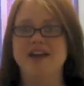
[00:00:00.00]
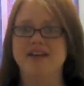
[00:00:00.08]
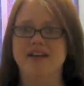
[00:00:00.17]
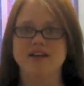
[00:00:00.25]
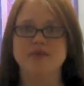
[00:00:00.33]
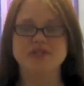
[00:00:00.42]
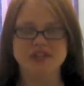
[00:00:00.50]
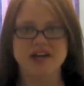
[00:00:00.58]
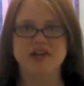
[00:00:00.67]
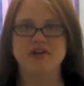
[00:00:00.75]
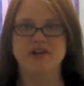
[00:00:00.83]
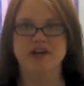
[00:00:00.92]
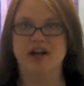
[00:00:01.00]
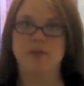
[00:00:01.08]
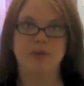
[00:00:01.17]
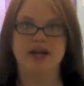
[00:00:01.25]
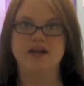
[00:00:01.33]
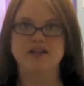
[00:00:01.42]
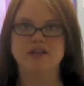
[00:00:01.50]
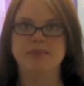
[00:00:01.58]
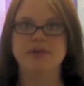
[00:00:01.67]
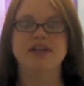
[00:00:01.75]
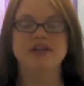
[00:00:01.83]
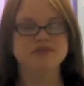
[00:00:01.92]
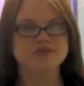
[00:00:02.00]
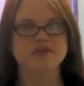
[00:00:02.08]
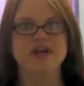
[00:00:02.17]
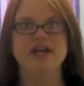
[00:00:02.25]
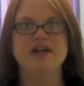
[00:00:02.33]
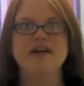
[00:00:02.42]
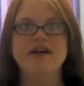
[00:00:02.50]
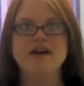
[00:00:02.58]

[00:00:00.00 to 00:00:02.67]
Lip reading: and it was tiring, and I ran a little bit. It was great.